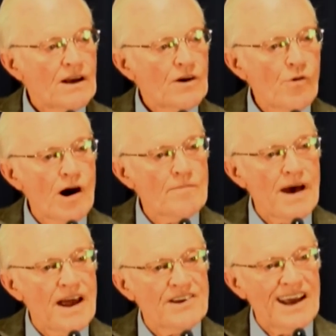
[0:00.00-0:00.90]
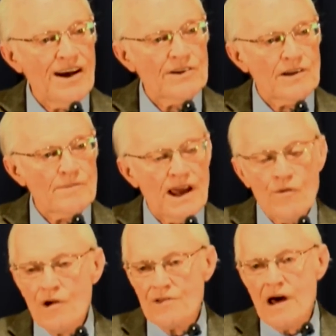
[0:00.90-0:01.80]
One man yelled at me,
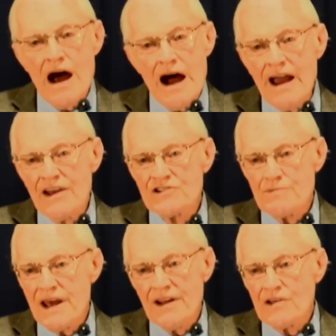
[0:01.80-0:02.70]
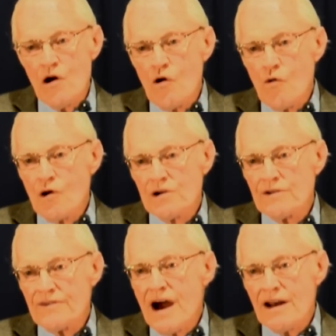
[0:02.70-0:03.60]
one of the highest men in the whole work
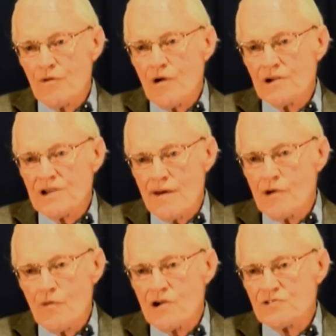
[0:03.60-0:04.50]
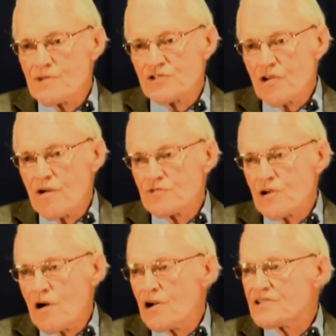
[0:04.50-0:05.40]
of God at one time. It wasn't Mr.
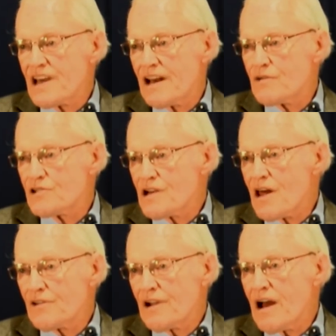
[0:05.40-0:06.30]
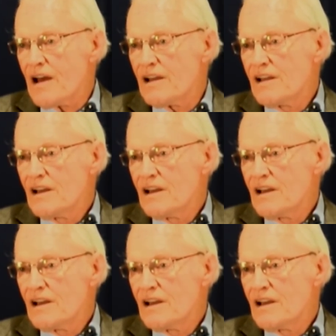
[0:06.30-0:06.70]
Armstrong or Ted, it was another guy.